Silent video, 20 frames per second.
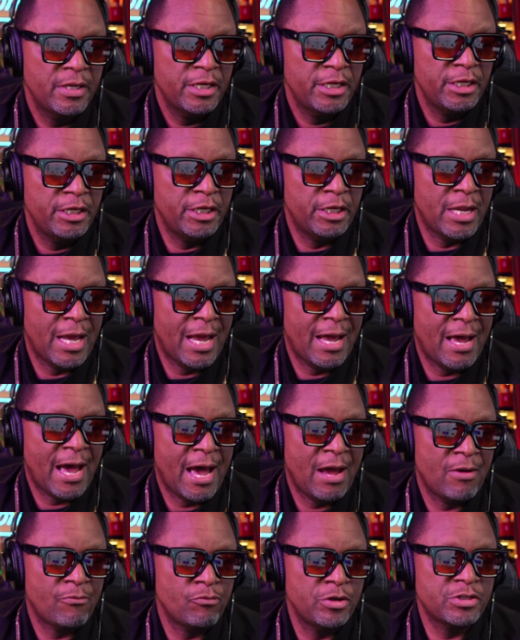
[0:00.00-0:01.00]
You know, I
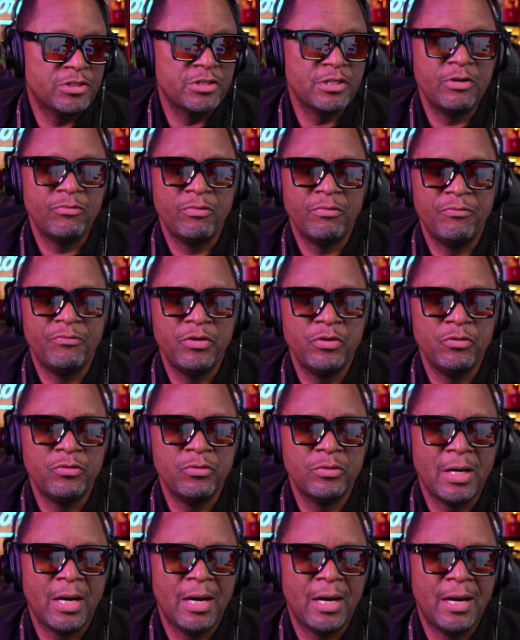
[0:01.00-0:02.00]
have recently reviewed
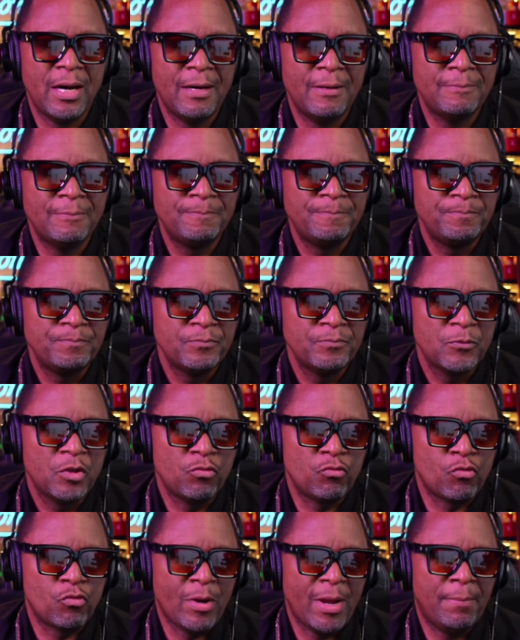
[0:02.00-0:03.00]

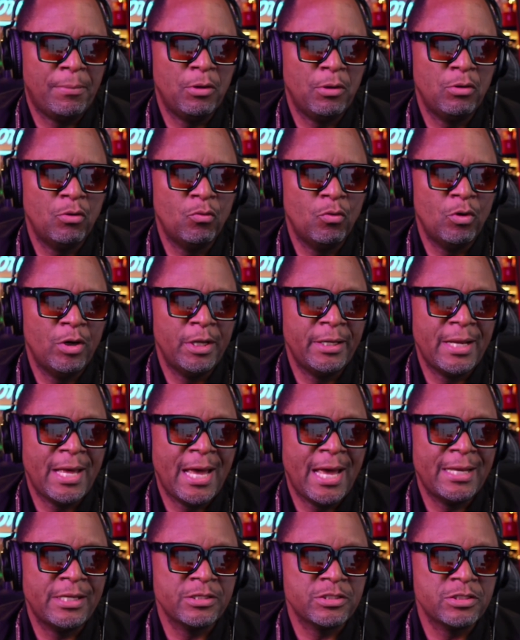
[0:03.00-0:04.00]
Rebel or
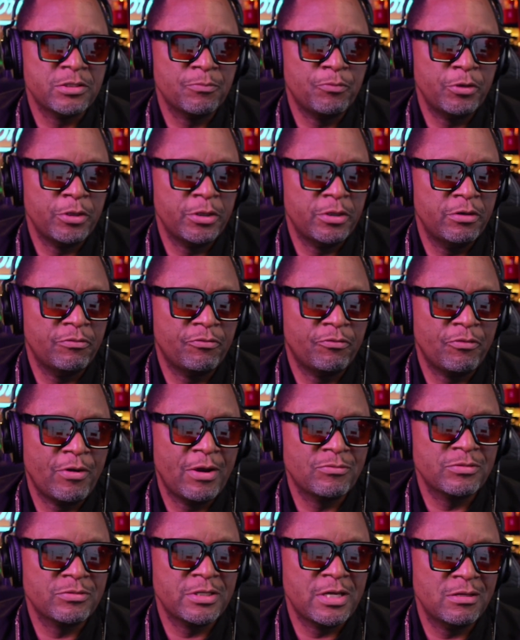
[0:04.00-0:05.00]
whatnot. It's a pretty good
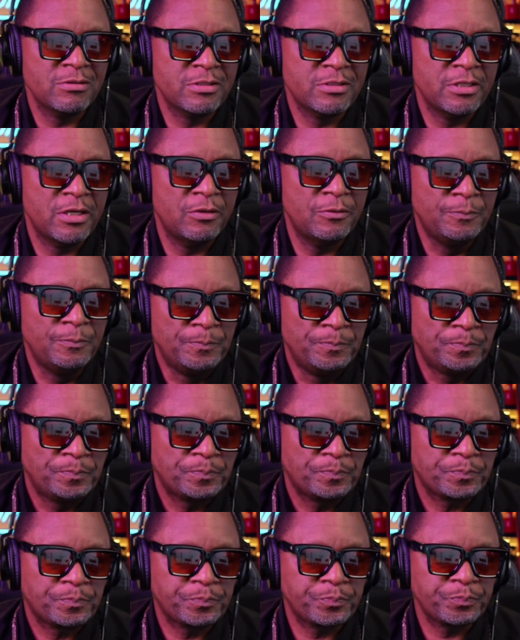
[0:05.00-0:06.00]
fragrance also.
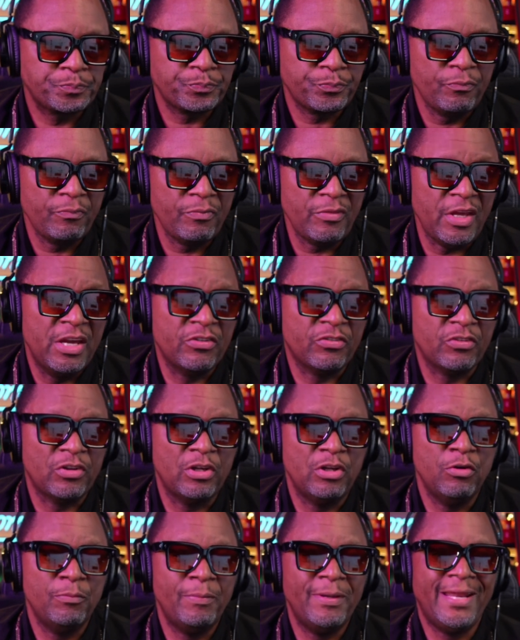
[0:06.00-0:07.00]
It's a
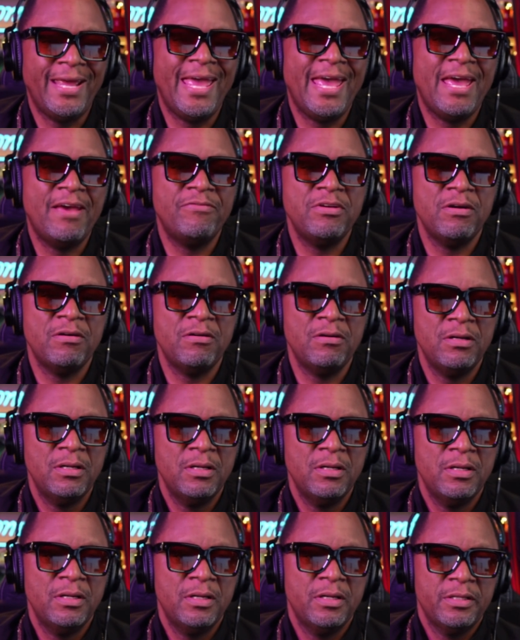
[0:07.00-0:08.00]
little bit heavier
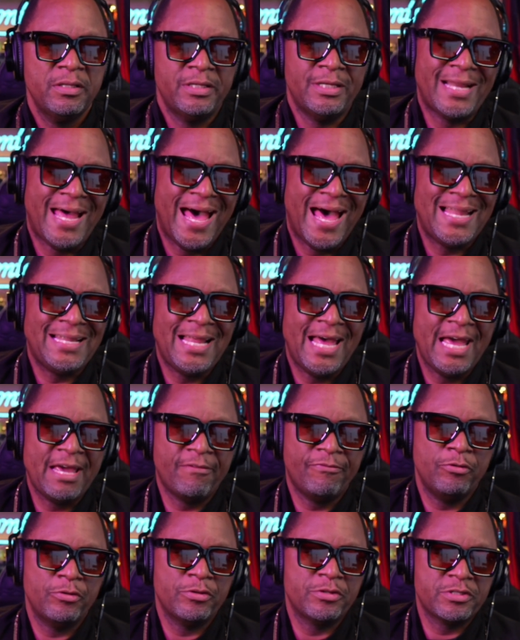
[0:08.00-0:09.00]
than I like
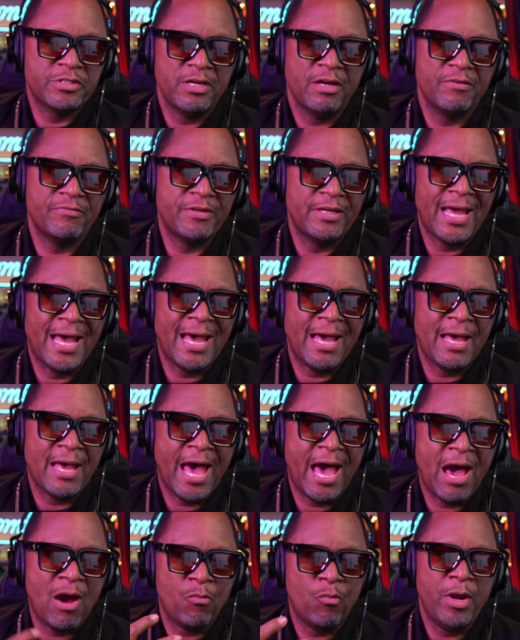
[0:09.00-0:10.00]
for the stuff that
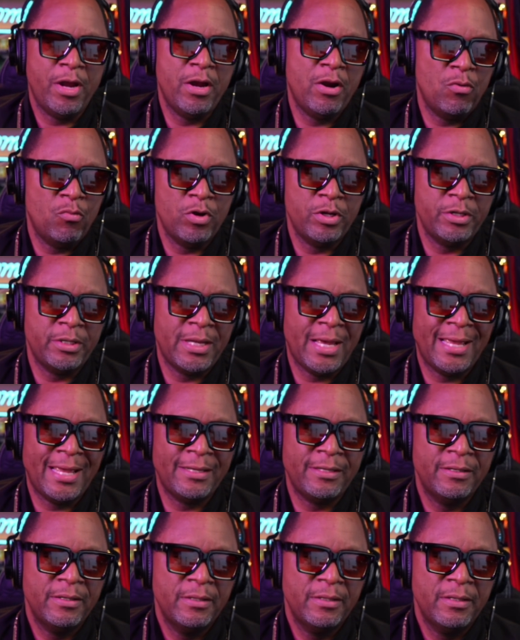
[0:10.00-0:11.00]
I wear or whatnot,
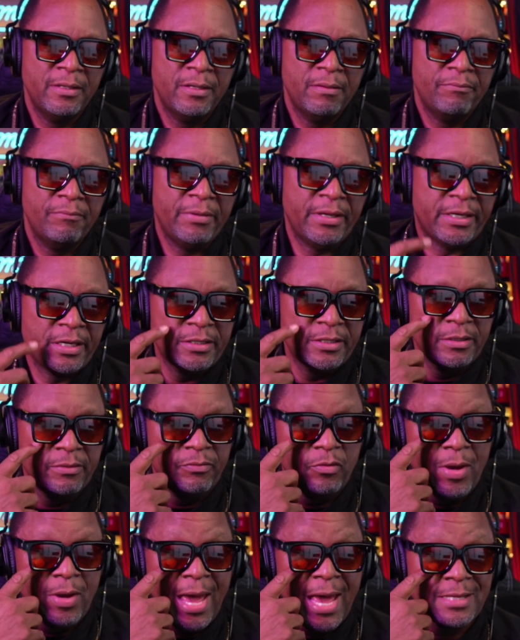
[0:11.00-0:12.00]
because if
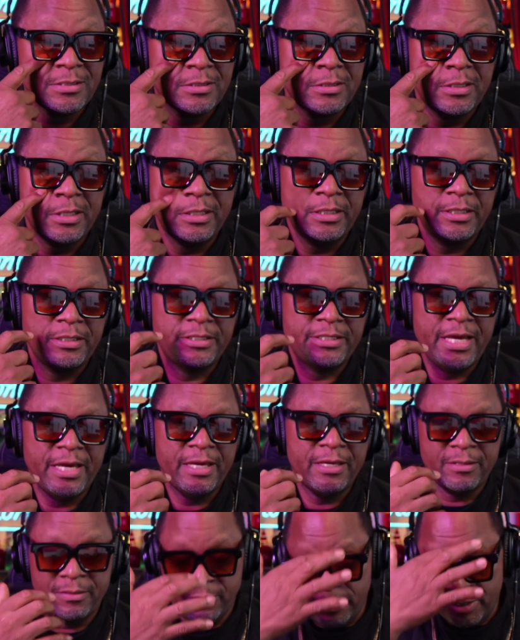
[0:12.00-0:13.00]
you accidentally take
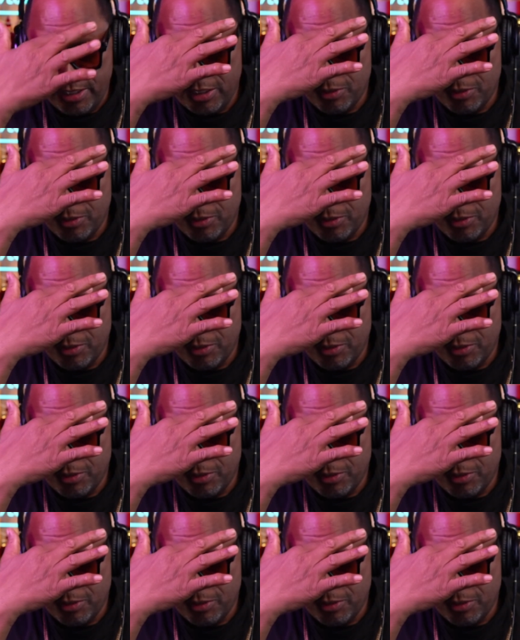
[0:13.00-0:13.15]
these